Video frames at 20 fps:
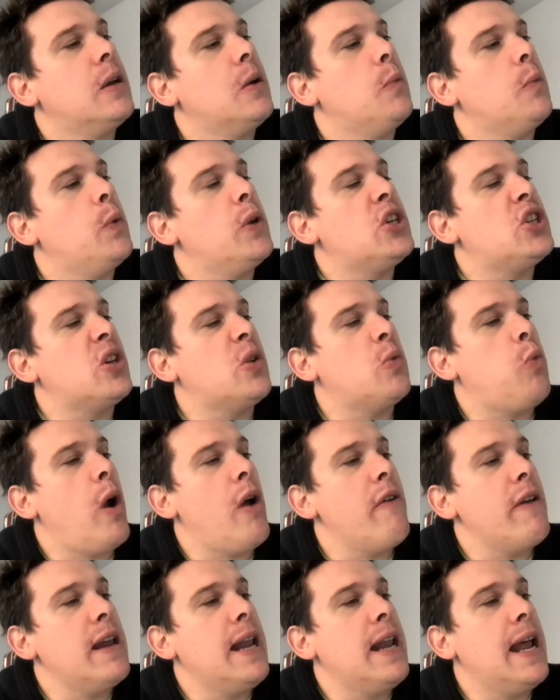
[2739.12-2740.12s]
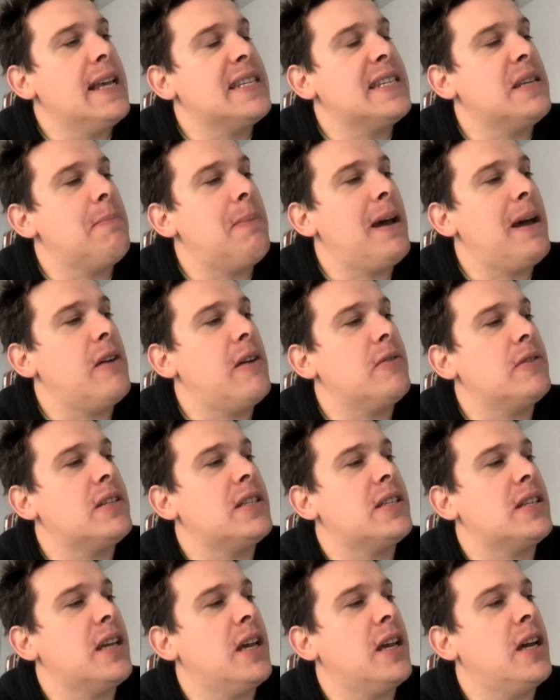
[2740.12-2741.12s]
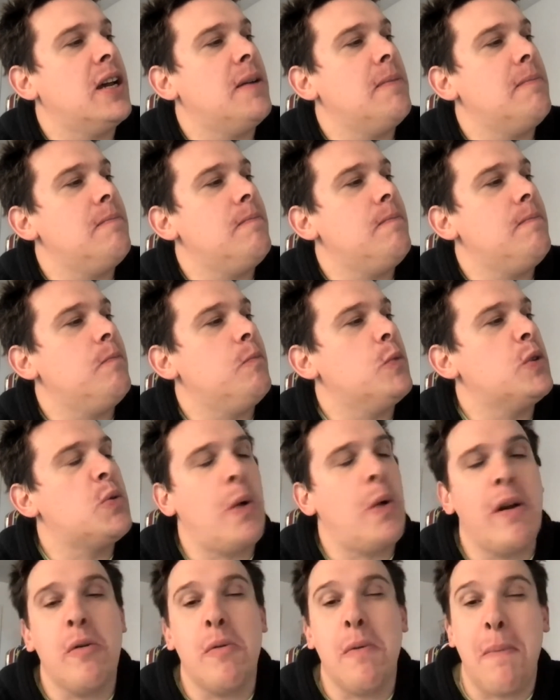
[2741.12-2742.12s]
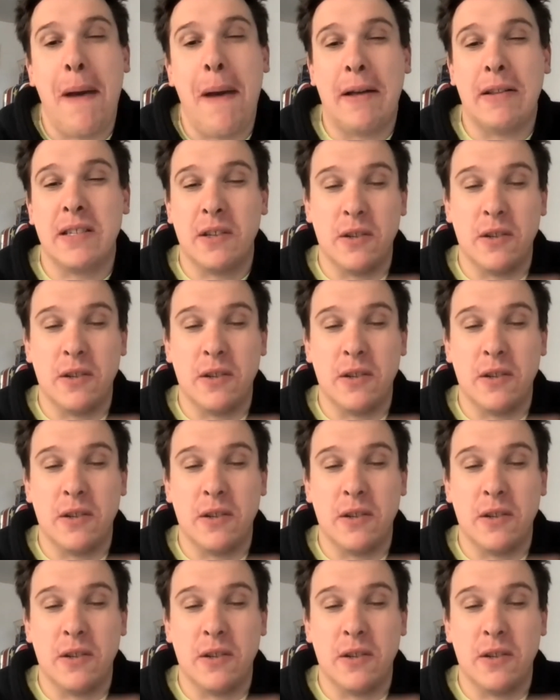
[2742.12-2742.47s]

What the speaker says: we should worry less about, we should worry more about